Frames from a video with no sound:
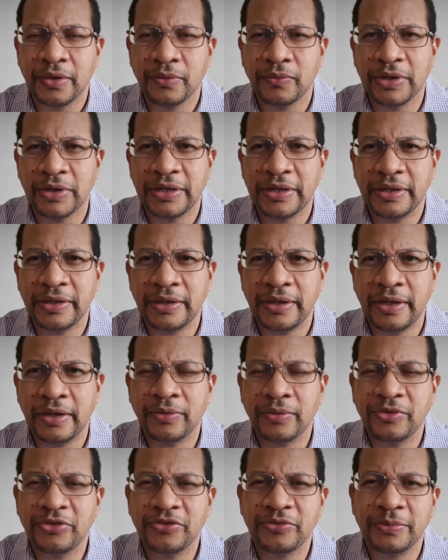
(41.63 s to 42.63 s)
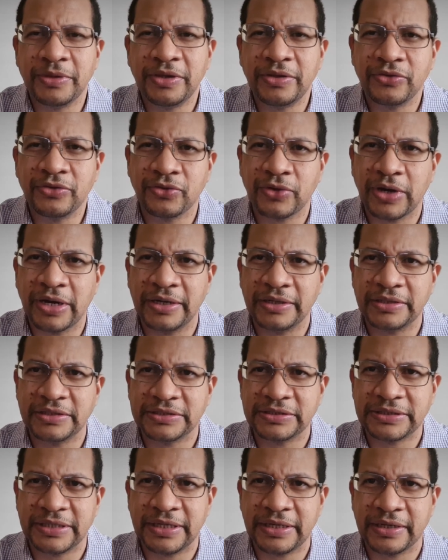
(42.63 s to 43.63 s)
Well, here is me trying to
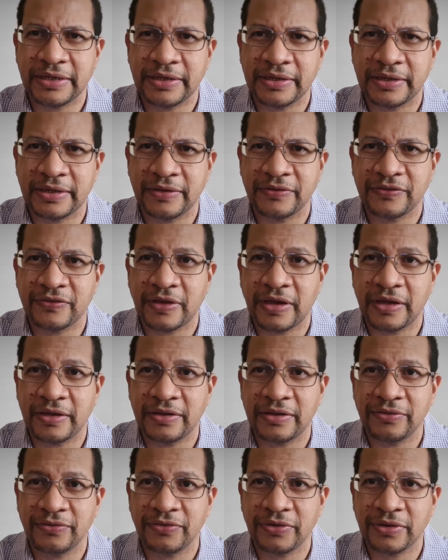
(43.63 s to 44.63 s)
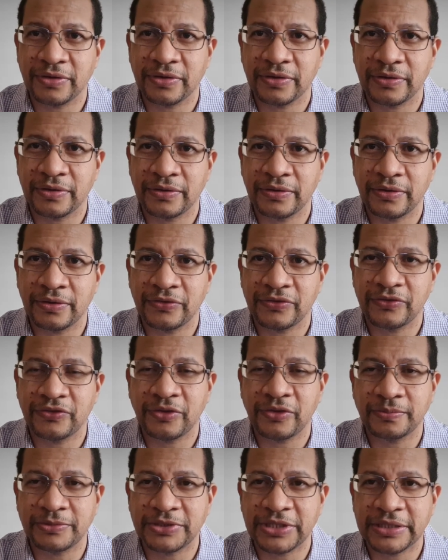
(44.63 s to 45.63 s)
take a scientific
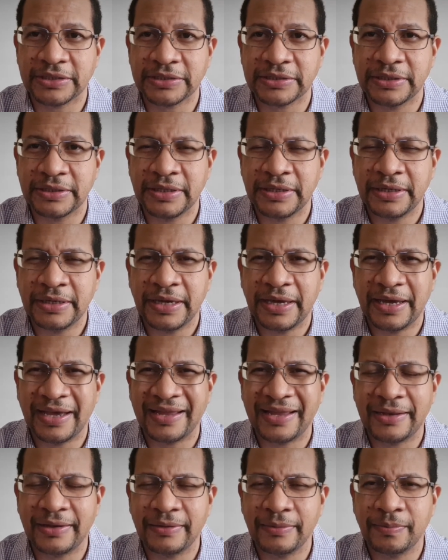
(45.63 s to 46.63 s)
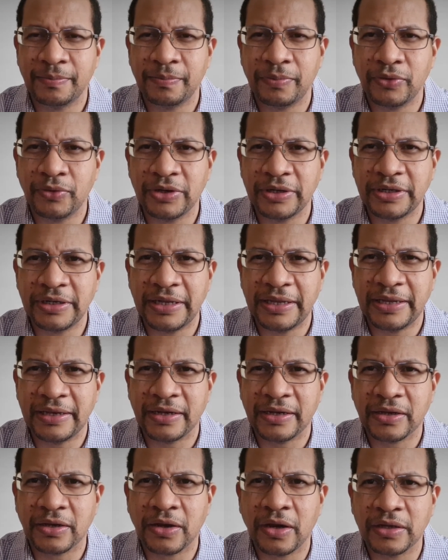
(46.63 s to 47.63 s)
subject and put it in
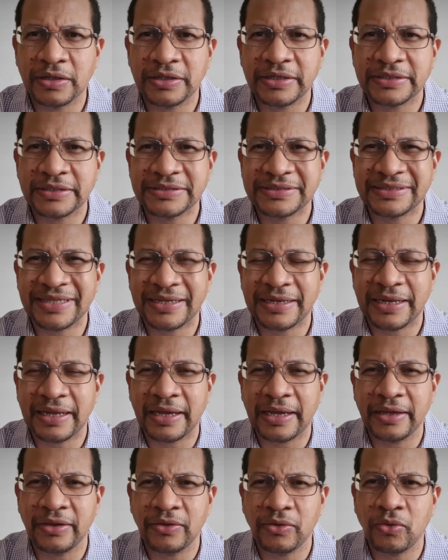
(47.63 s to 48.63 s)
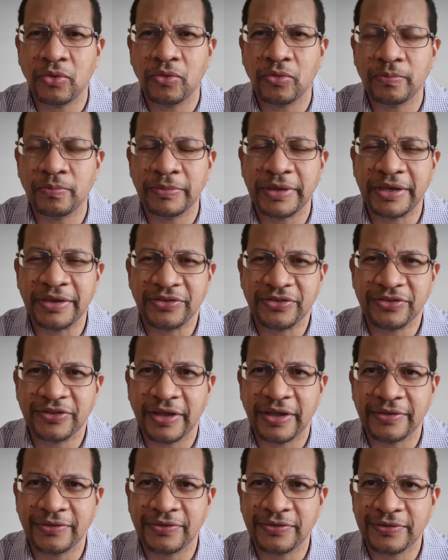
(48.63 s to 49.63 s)
a context that I hope makes
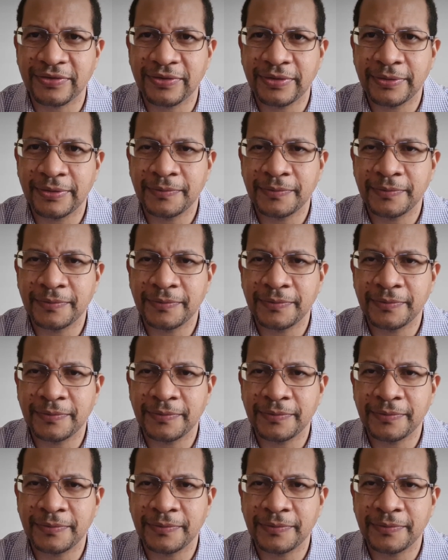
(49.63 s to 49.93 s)
sense.